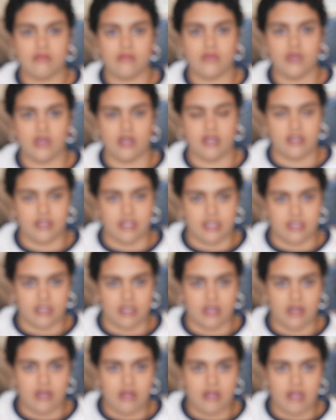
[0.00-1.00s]
You gonna say
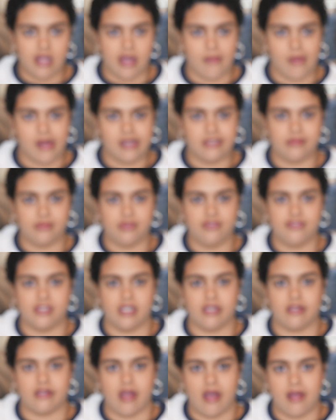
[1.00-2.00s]
still? Like, why are we doing
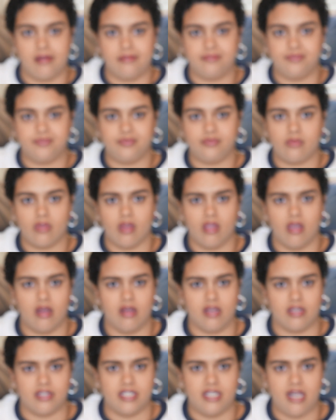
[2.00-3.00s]
like that?
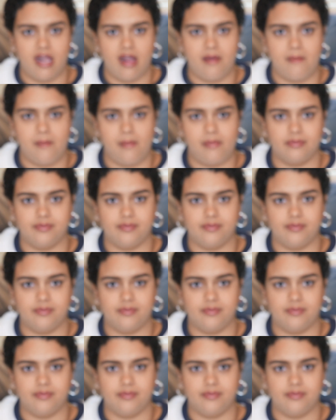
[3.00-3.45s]
I'll say that.